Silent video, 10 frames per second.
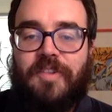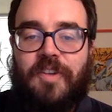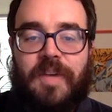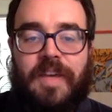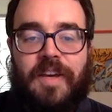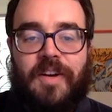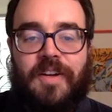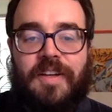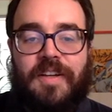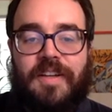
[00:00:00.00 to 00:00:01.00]
So
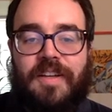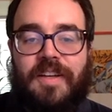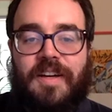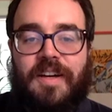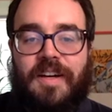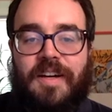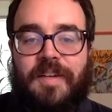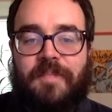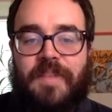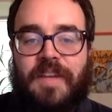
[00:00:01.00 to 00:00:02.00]
here,
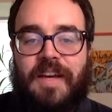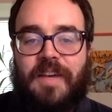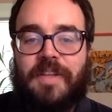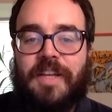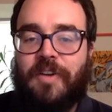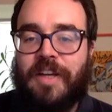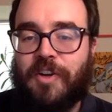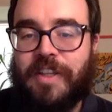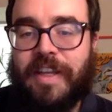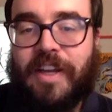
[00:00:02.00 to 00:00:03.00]
um, I have Larry,
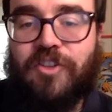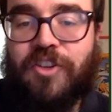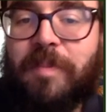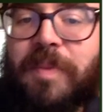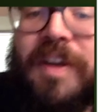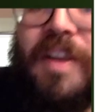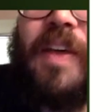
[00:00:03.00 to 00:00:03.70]
Curly, and Shemp.